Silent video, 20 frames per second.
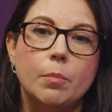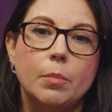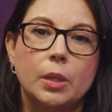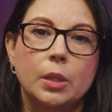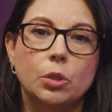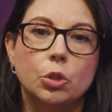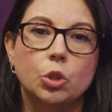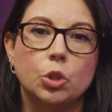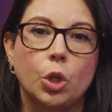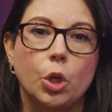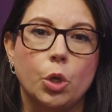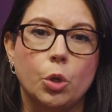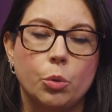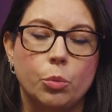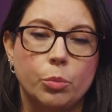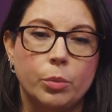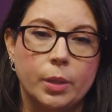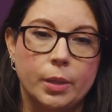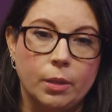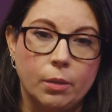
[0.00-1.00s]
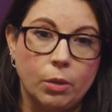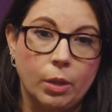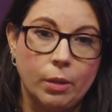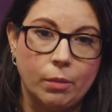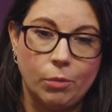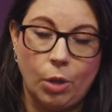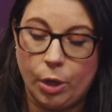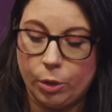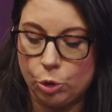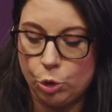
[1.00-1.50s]
So
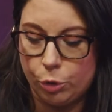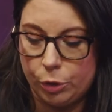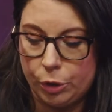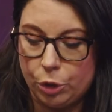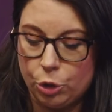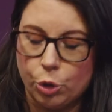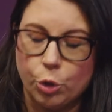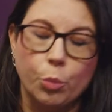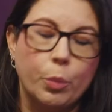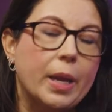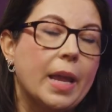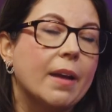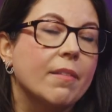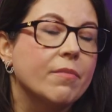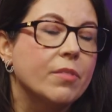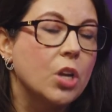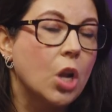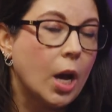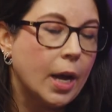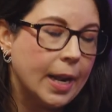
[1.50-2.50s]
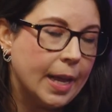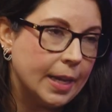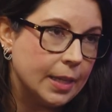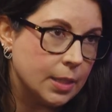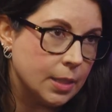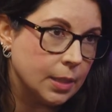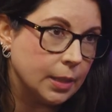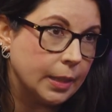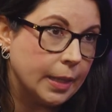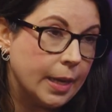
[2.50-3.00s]
long story short, we have not had
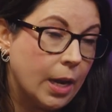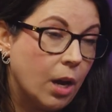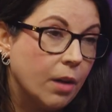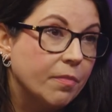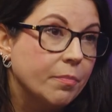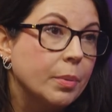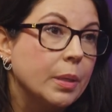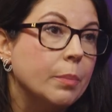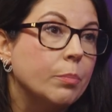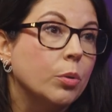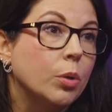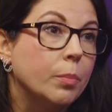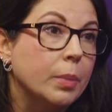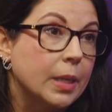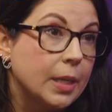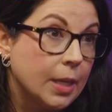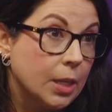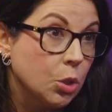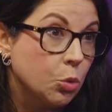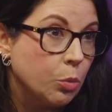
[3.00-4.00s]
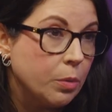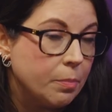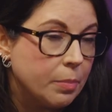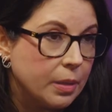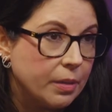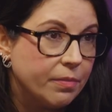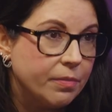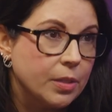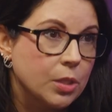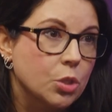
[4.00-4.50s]
to lay off people because we've
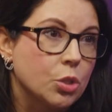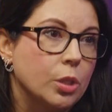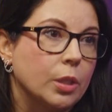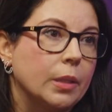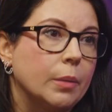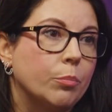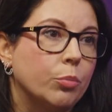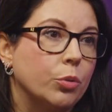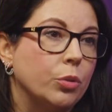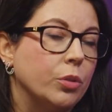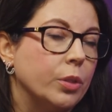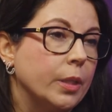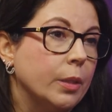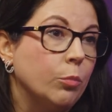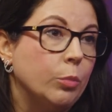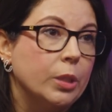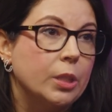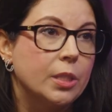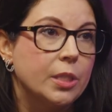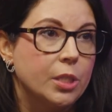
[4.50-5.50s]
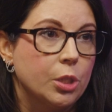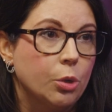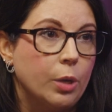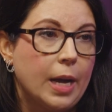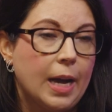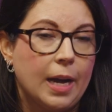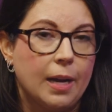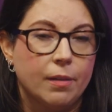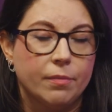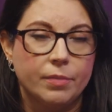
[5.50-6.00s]
been fiscally prudent. We still
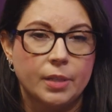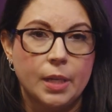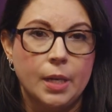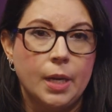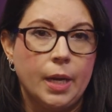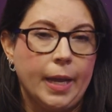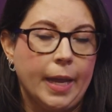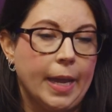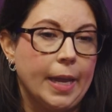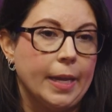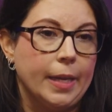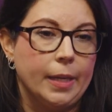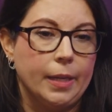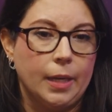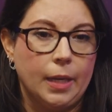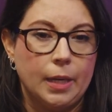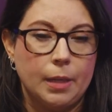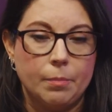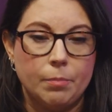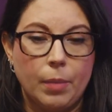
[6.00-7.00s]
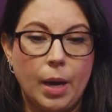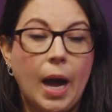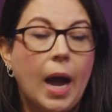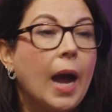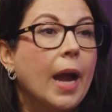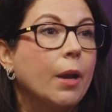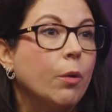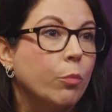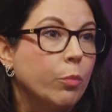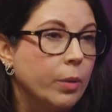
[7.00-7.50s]
have a
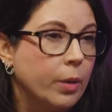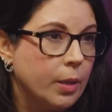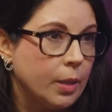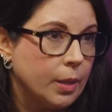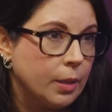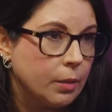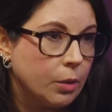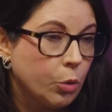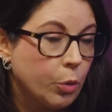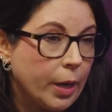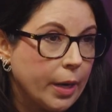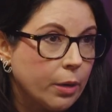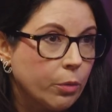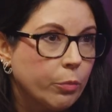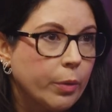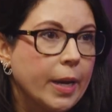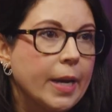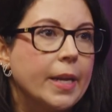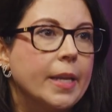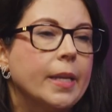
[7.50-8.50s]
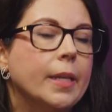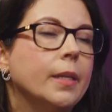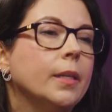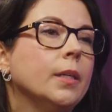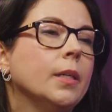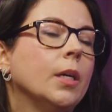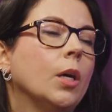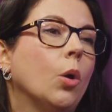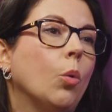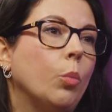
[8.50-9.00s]
high credit rating.
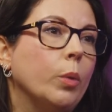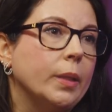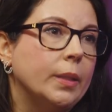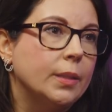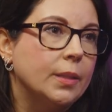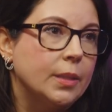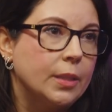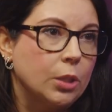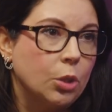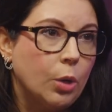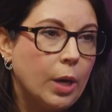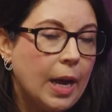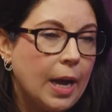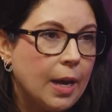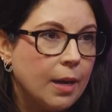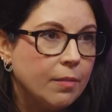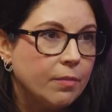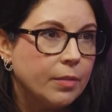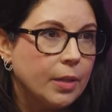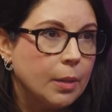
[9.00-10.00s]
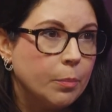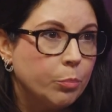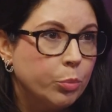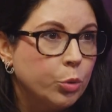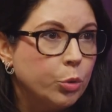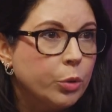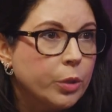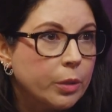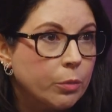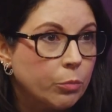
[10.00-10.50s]
We still have
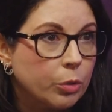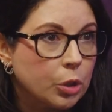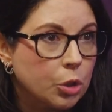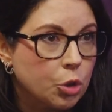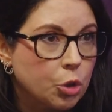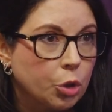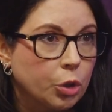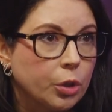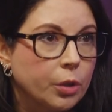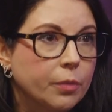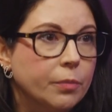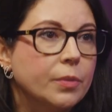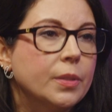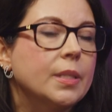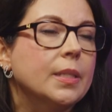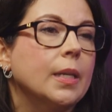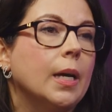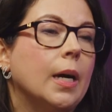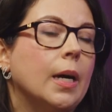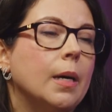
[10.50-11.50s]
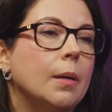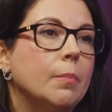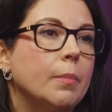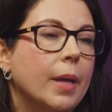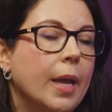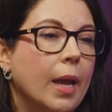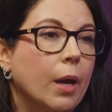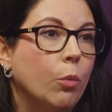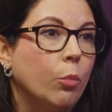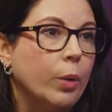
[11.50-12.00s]
prudent reserves,
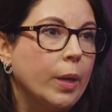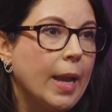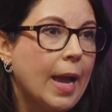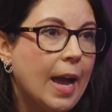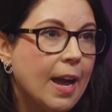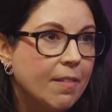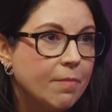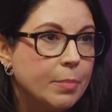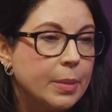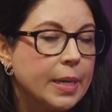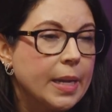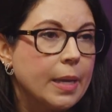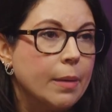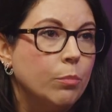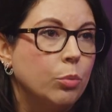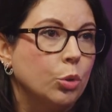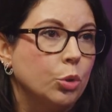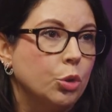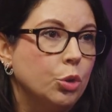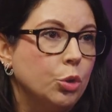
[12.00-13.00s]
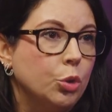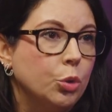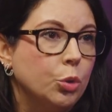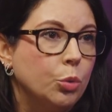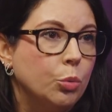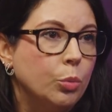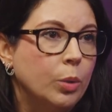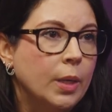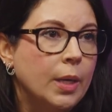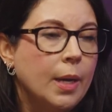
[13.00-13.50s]
and we have been able
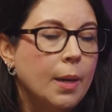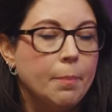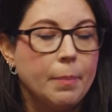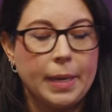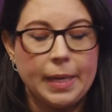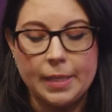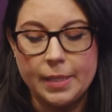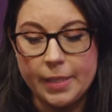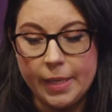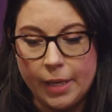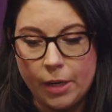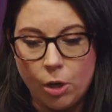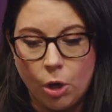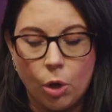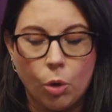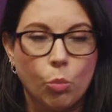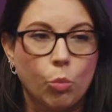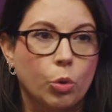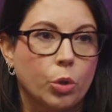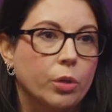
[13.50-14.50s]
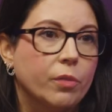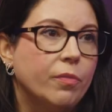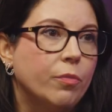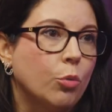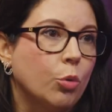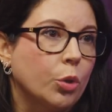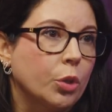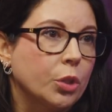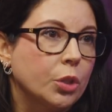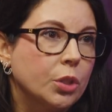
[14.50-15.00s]
to maintain our
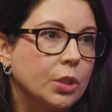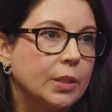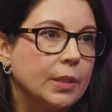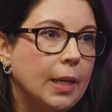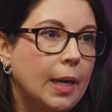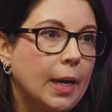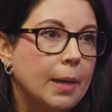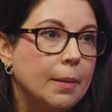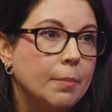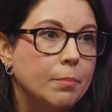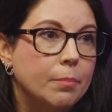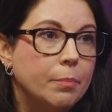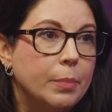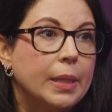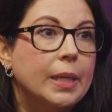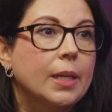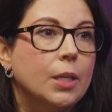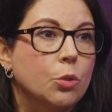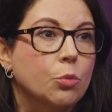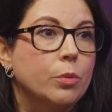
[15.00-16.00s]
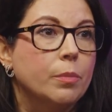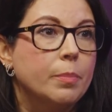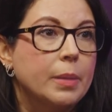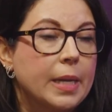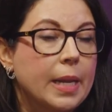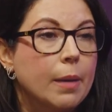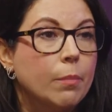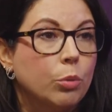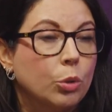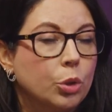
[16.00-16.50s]
workforce because we've
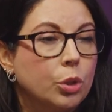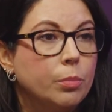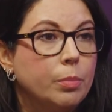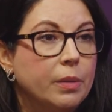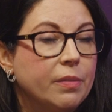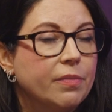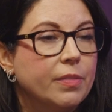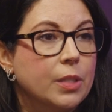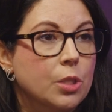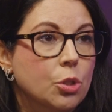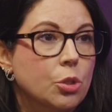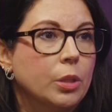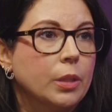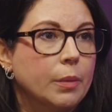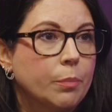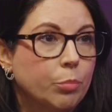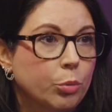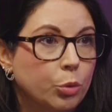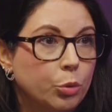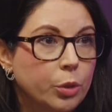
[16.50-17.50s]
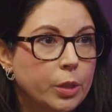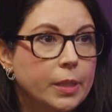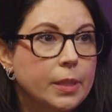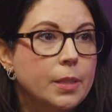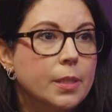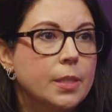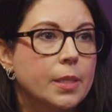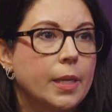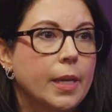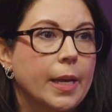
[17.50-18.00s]
been able to be fiscally
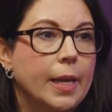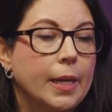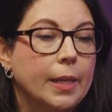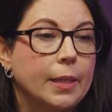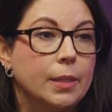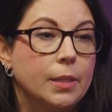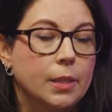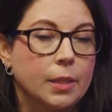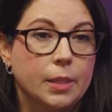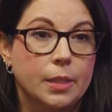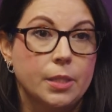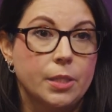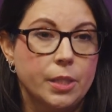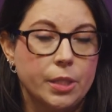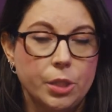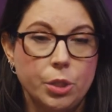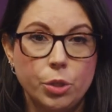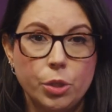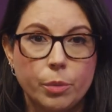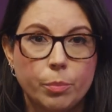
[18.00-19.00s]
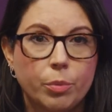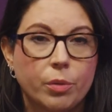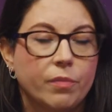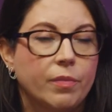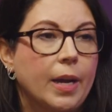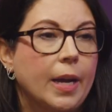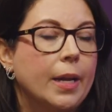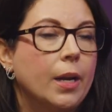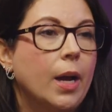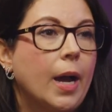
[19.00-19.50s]
prudent and continue to
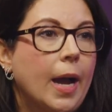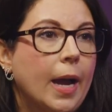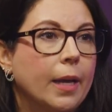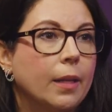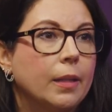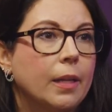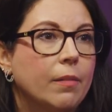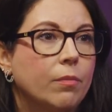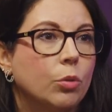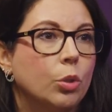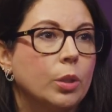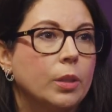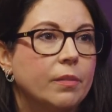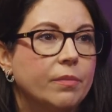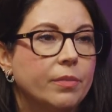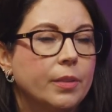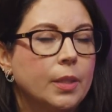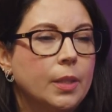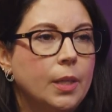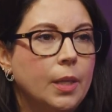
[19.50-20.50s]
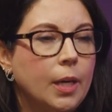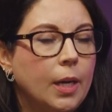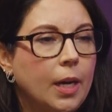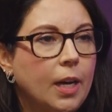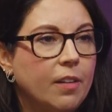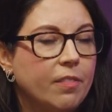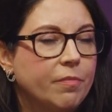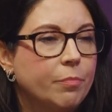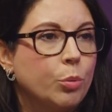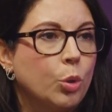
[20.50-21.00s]
provide a high level of
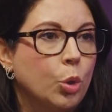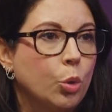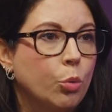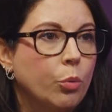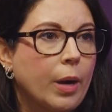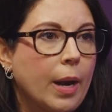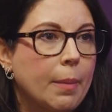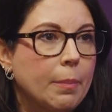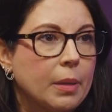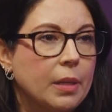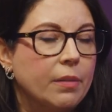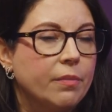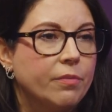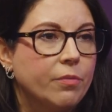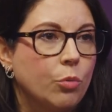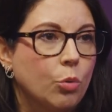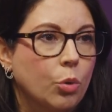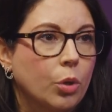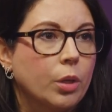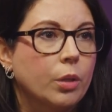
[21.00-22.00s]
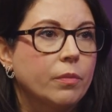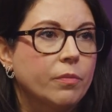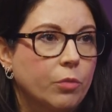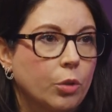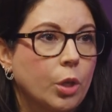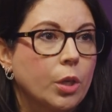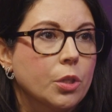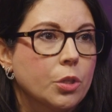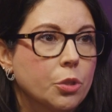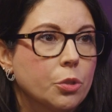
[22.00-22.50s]
programming for
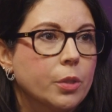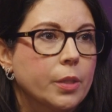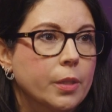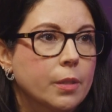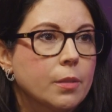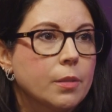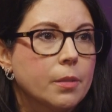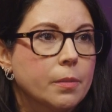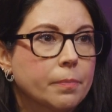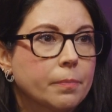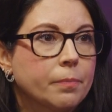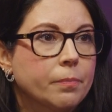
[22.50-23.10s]
our students.